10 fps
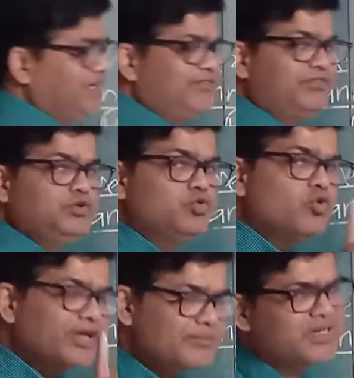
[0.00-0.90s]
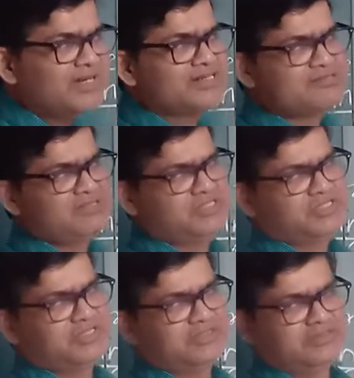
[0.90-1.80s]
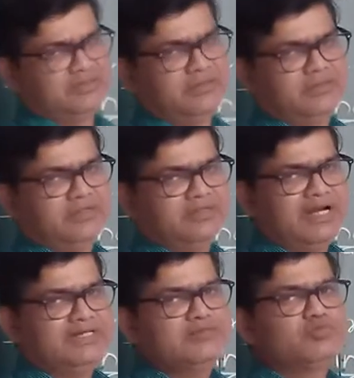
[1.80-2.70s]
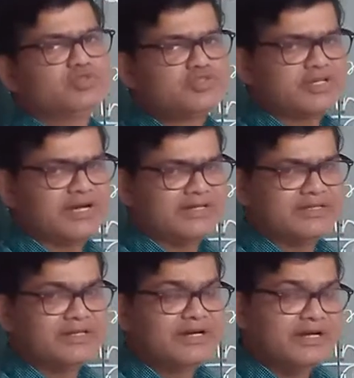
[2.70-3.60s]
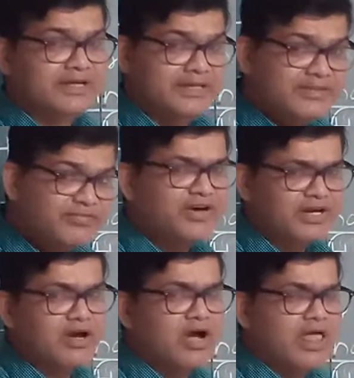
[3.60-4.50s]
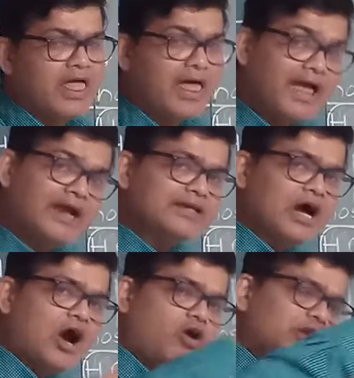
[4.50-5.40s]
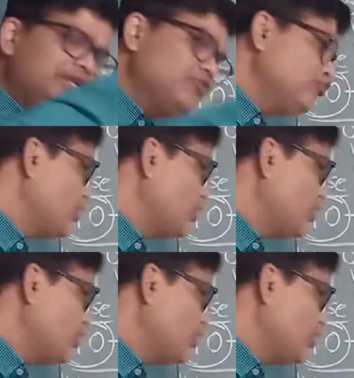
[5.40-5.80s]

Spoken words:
If two chemical structure, that is monosaccharide, differ at only